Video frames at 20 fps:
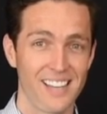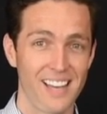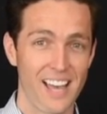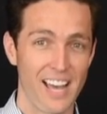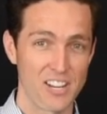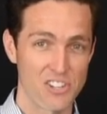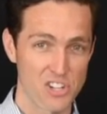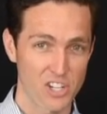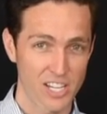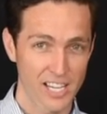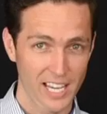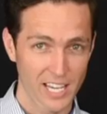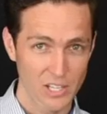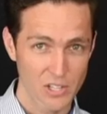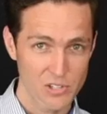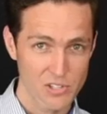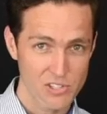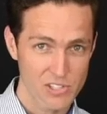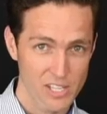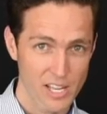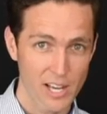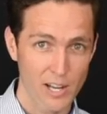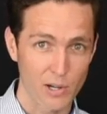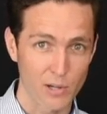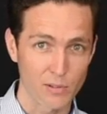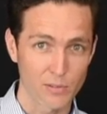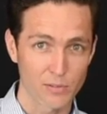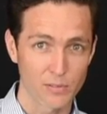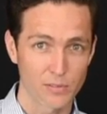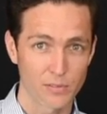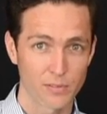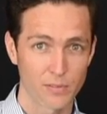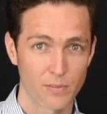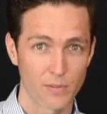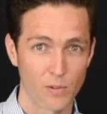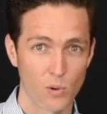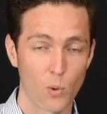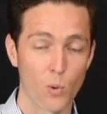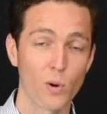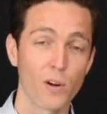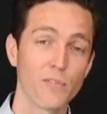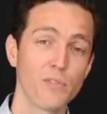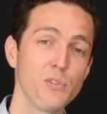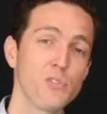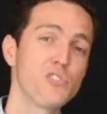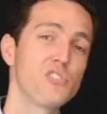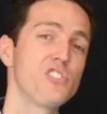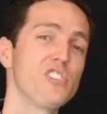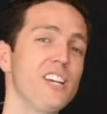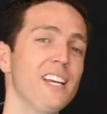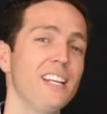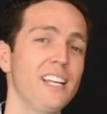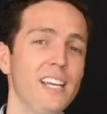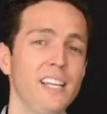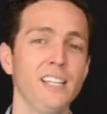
educate yourself, or if you sit